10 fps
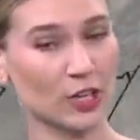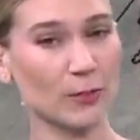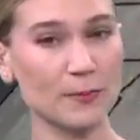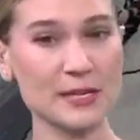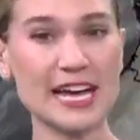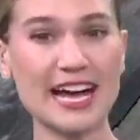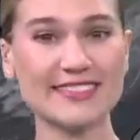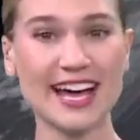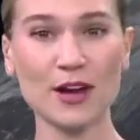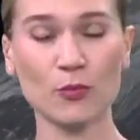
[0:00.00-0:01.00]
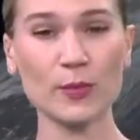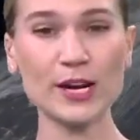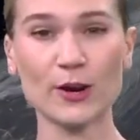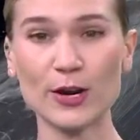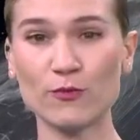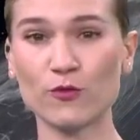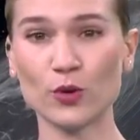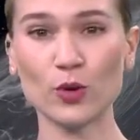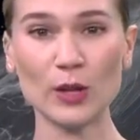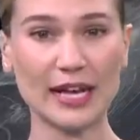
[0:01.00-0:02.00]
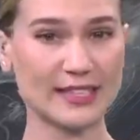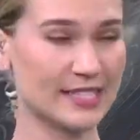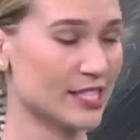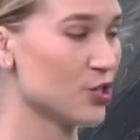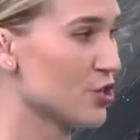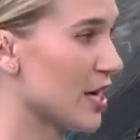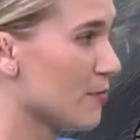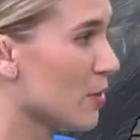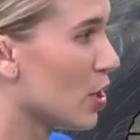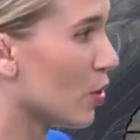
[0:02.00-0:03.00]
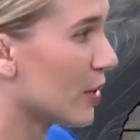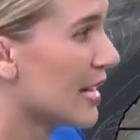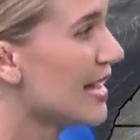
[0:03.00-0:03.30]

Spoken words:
but beyond that, we are in full-on sunshine mode,